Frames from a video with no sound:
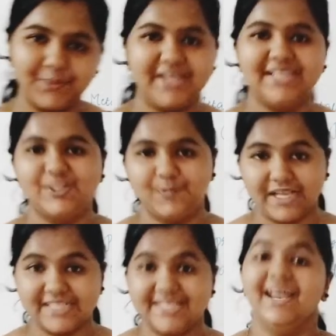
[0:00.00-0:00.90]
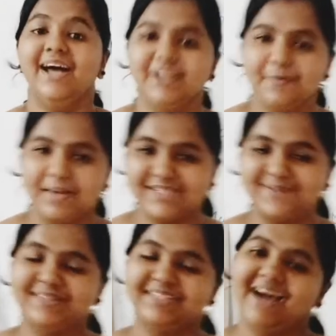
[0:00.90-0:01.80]
can displace another metal
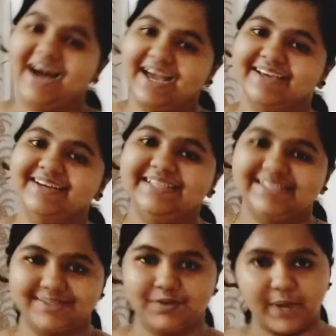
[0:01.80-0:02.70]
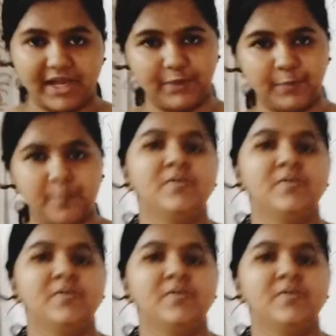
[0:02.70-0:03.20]
with a higher E0 value.